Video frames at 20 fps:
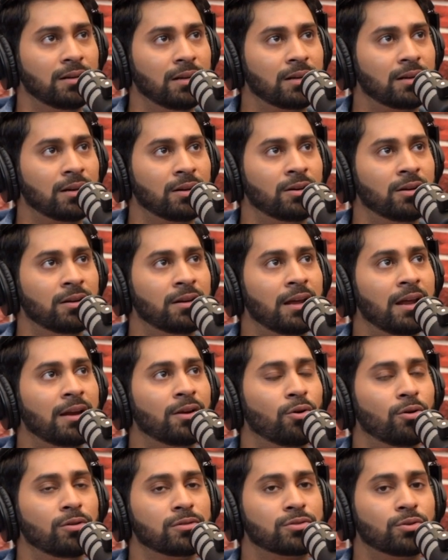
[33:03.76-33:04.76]
yeah. like learn. Yeah. And
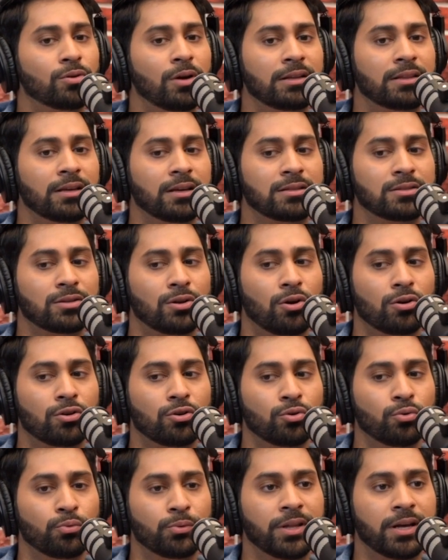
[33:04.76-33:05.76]
also, I think it's a lot
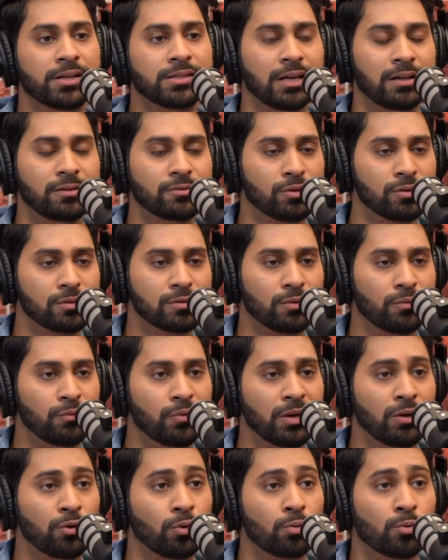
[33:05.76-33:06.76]
to do with ourselves also.
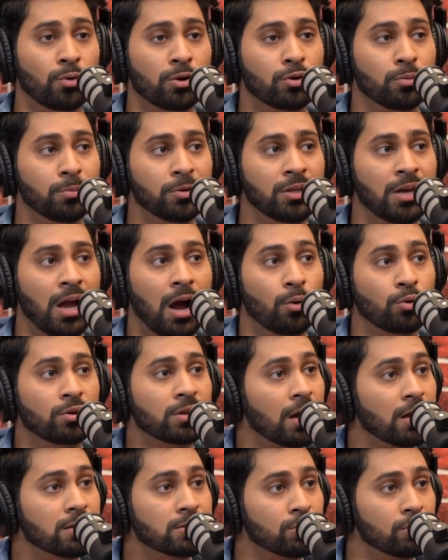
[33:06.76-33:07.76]
We don't want to be the
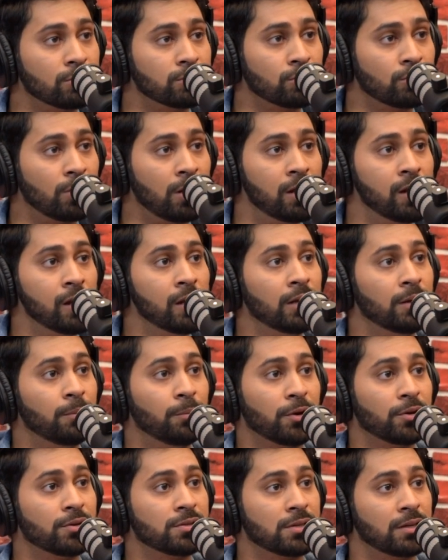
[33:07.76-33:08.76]
outcast also. Na?
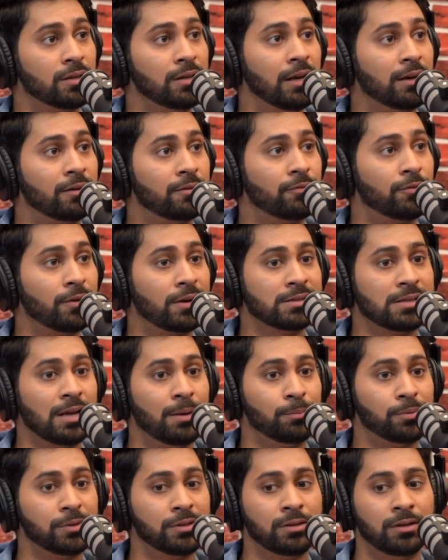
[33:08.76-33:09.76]
Because like, for
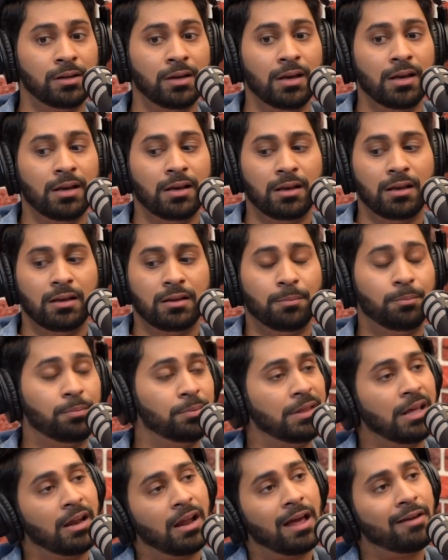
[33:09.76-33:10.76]
example,
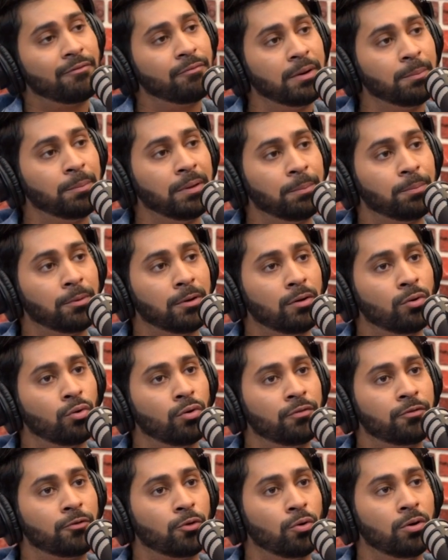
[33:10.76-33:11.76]
there have been people who
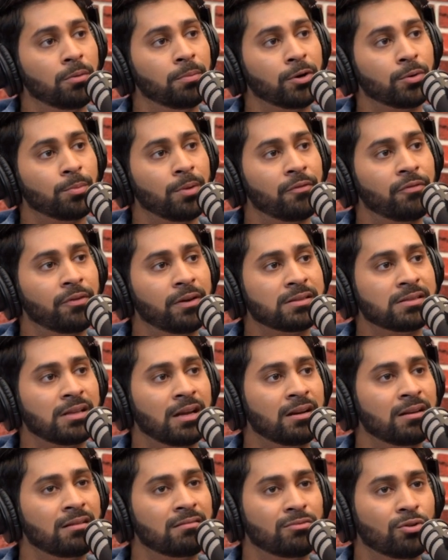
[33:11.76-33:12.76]
have told me to my face
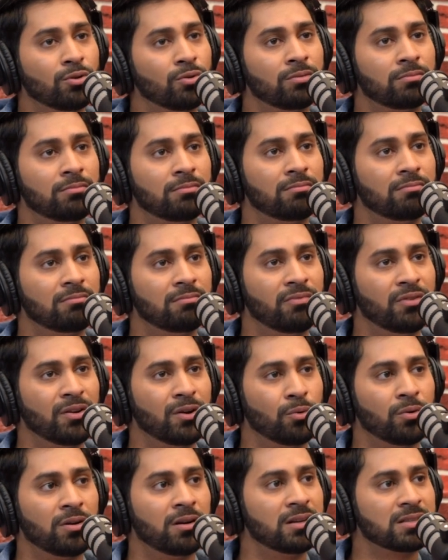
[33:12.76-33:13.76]
that, you know, we
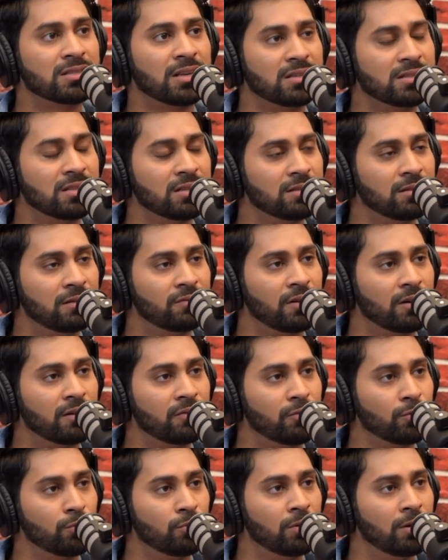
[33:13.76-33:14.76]
don't want to discuss things in front
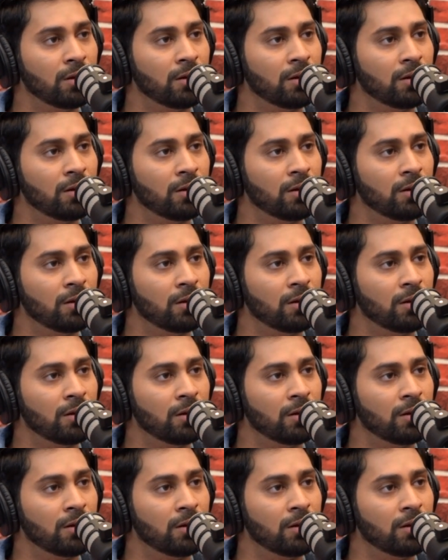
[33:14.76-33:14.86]
of you,